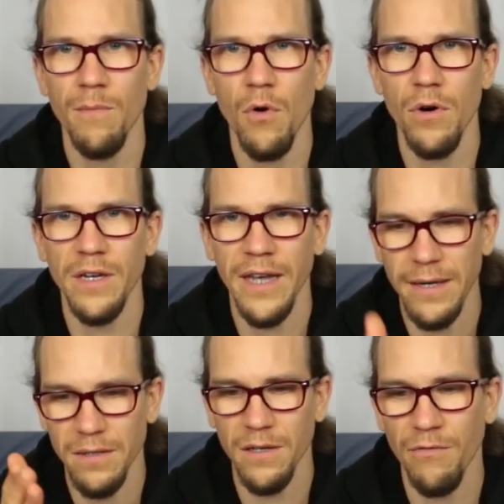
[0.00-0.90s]
the more it
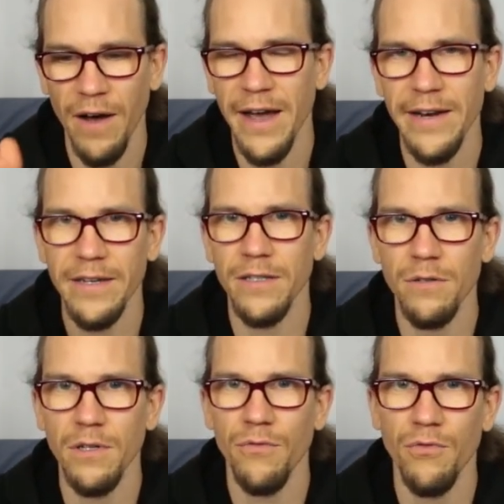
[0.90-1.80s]
gets divided
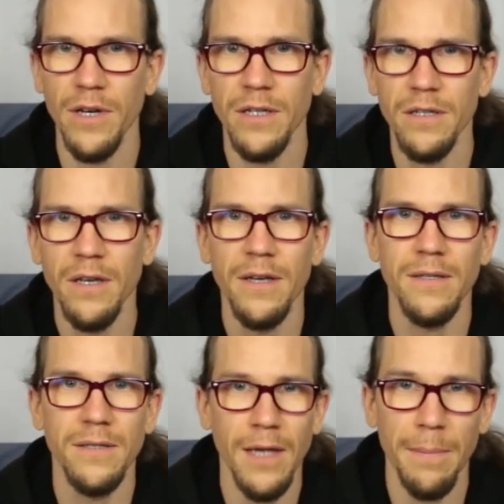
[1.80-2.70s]
into different
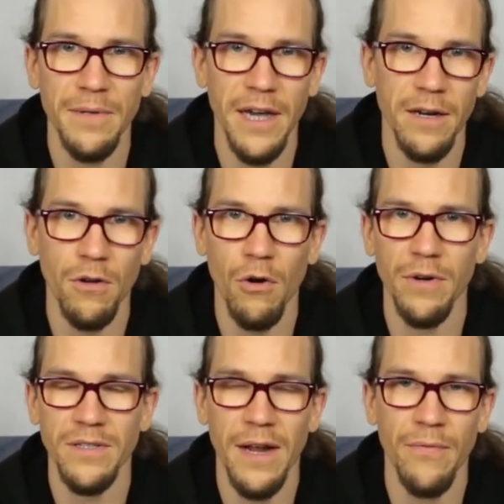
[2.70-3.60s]

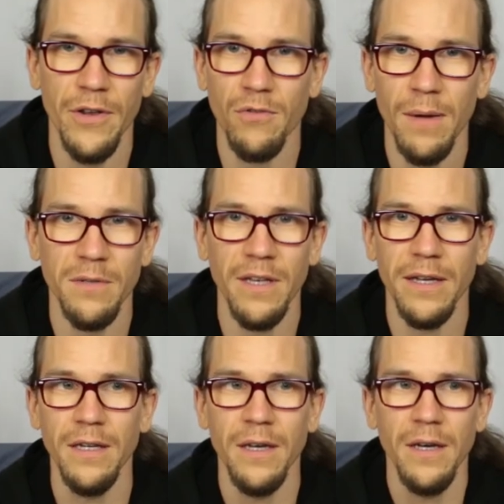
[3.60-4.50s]
subcategories. And the drum
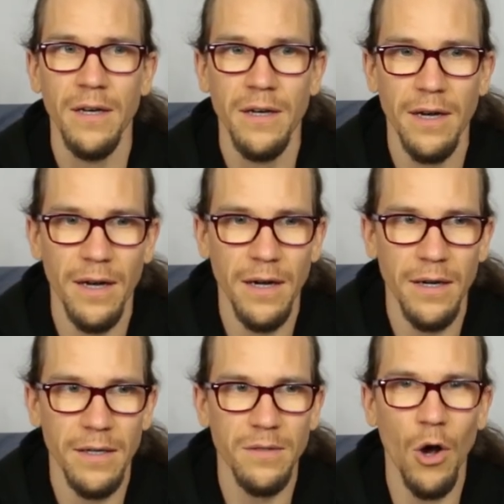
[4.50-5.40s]
set
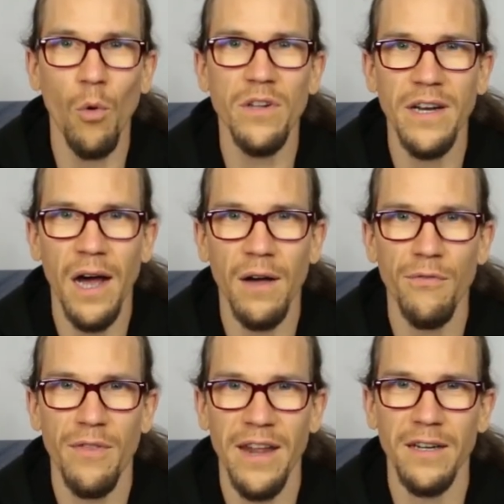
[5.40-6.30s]
is old
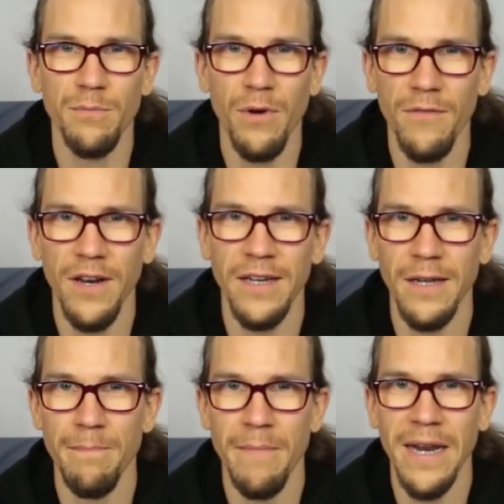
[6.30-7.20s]
enough that it's prevalent
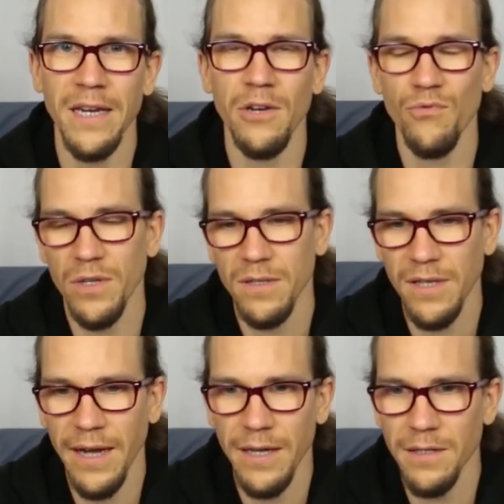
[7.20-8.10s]
in many different
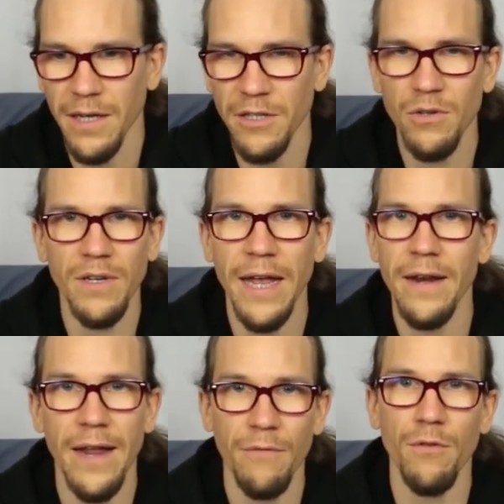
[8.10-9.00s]
styles, and you
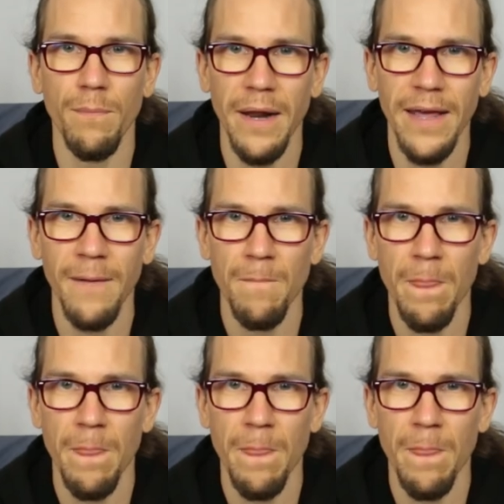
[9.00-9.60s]
can never play